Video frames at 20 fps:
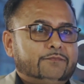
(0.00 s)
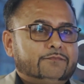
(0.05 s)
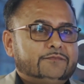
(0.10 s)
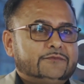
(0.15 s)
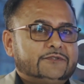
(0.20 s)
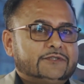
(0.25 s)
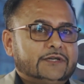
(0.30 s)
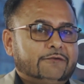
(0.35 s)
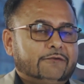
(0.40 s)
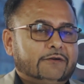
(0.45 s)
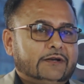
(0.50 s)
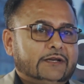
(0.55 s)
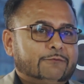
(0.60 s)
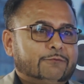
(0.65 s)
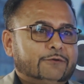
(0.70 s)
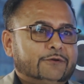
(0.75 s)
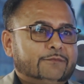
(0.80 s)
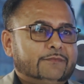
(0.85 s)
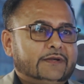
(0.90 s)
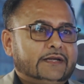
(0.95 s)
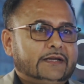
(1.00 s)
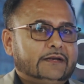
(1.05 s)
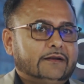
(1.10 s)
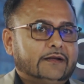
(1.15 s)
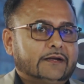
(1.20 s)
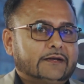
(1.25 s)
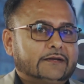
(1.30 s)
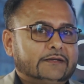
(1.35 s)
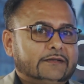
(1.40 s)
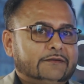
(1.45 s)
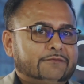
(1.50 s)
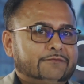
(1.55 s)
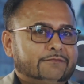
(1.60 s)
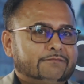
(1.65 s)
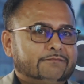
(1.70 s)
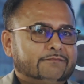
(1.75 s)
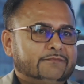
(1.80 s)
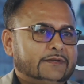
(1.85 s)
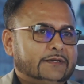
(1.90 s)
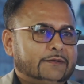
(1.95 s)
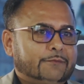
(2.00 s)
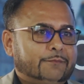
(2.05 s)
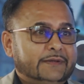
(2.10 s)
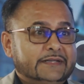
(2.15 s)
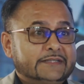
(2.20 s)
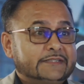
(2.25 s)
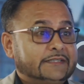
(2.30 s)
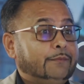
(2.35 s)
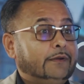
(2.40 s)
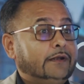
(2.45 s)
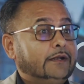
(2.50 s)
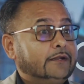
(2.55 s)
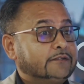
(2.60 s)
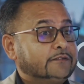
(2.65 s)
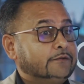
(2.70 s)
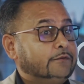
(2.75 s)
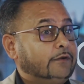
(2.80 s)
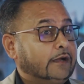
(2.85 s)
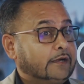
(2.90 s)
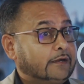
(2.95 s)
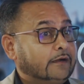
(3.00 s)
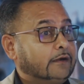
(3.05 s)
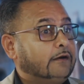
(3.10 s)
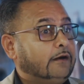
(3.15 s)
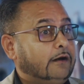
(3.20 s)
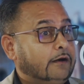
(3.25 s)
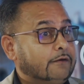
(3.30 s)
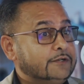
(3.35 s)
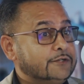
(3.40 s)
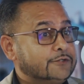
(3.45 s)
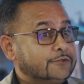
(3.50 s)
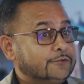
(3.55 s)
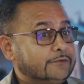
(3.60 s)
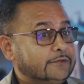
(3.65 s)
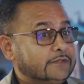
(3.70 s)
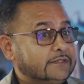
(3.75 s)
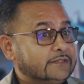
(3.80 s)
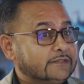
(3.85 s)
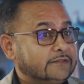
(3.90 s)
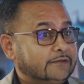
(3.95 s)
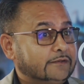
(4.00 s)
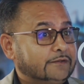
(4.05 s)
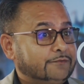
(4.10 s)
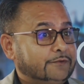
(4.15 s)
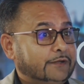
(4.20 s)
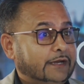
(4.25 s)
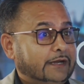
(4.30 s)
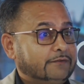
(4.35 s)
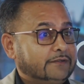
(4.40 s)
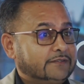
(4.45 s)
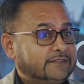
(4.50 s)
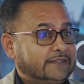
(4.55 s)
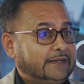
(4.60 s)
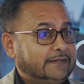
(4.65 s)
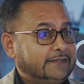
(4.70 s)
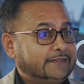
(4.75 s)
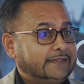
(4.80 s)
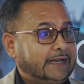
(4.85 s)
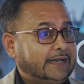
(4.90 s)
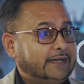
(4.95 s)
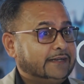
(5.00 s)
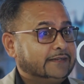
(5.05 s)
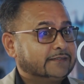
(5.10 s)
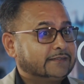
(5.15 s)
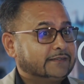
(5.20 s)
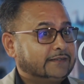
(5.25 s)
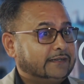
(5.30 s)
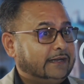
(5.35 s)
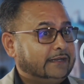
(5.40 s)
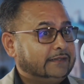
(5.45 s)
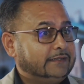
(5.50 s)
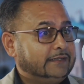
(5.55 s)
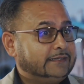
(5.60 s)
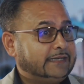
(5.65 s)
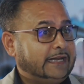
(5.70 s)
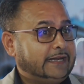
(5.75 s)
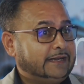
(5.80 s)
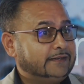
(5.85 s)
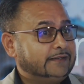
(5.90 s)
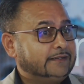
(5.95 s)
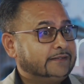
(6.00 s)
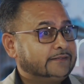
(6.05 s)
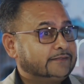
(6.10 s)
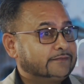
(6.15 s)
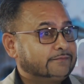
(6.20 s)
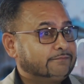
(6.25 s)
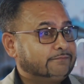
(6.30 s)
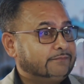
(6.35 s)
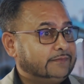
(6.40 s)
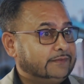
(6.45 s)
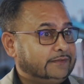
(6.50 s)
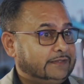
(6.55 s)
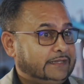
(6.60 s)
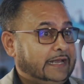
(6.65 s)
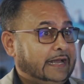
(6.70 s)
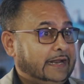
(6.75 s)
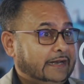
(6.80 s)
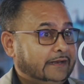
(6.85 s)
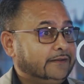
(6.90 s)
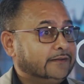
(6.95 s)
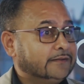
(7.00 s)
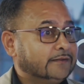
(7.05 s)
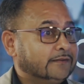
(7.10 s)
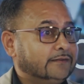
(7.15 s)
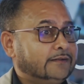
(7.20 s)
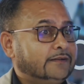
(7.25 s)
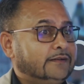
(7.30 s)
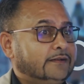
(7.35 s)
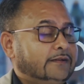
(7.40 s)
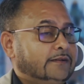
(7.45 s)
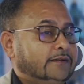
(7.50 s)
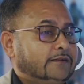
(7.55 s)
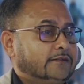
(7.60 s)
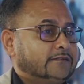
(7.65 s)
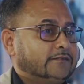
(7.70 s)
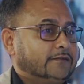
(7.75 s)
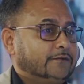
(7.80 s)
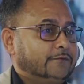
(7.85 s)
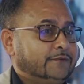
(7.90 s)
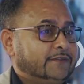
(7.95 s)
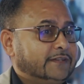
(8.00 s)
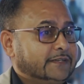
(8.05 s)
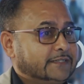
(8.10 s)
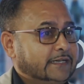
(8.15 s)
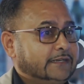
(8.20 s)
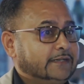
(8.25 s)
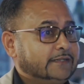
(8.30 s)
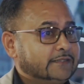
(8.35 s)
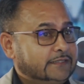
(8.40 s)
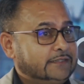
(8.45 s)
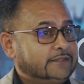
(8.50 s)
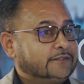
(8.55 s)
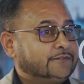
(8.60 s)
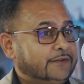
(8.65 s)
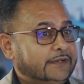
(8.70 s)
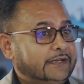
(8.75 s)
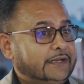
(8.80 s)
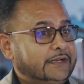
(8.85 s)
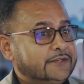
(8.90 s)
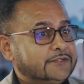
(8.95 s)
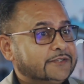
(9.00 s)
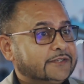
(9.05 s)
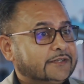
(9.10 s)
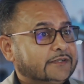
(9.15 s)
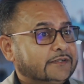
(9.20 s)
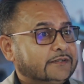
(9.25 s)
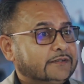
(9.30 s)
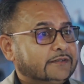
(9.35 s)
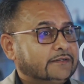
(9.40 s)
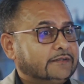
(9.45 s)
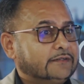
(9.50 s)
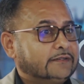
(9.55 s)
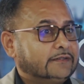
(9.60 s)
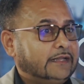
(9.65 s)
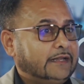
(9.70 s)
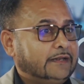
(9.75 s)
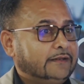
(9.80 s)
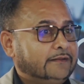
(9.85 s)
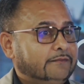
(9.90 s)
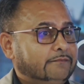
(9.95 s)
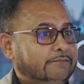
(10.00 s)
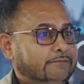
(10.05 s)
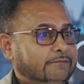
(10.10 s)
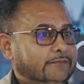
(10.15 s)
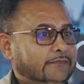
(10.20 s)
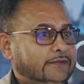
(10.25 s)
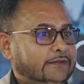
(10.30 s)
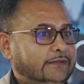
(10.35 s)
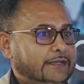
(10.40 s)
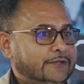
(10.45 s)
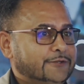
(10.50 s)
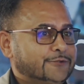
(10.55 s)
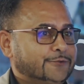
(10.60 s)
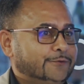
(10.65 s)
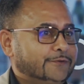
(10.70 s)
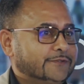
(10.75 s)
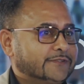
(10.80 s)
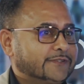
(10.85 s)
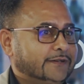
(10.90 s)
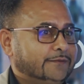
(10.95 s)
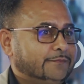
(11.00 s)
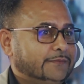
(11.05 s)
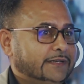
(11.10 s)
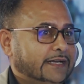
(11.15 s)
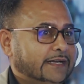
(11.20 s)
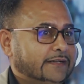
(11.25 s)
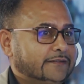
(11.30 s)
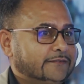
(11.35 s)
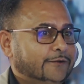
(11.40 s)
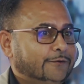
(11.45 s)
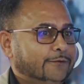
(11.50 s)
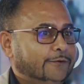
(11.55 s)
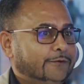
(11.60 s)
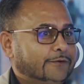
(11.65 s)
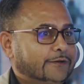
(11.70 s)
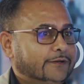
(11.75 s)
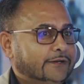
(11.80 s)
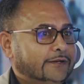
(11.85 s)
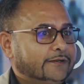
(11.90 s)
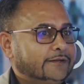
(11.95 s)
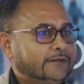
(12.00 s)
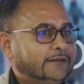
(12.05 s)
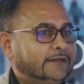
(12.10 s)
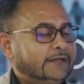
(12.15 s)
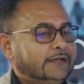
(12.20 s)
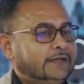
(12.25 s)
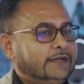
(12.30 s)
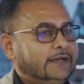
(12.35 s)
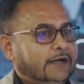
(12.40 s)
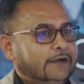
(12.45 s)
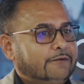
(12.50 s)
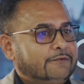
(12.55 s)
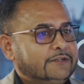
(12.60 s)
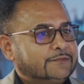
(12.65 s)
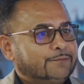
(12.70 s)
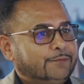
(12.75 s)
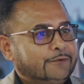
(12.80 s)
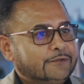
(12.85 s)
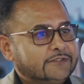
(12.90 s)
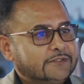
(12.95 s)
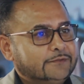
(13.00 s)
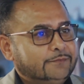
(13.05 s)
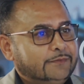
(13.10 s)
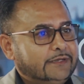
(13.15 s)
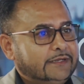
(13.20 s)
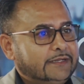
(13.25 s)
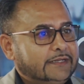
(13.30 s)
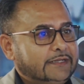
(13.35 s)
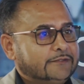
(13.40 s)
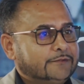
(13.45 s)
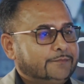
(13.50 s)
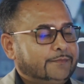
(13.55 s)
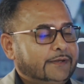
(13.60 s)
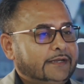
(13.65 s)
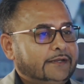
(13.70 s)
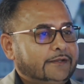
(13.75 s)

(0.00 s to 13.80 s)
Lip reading: generally would mean, like, if it would be similar to like a car insurance. So if you have a set date and the date is the end, so if the tenancy is finished, then the insurance company has no longer a responsibility to pay